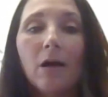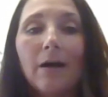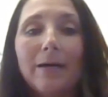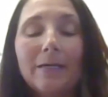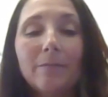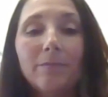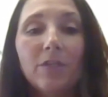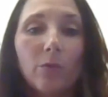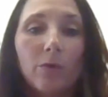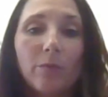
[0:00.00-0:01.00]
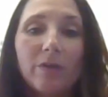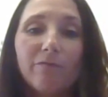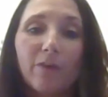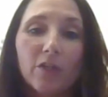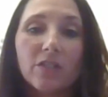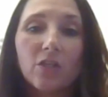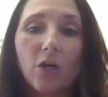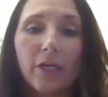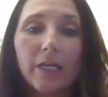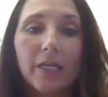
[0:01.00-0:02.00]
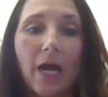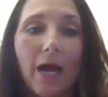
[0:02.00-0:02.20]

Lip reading: When we first started,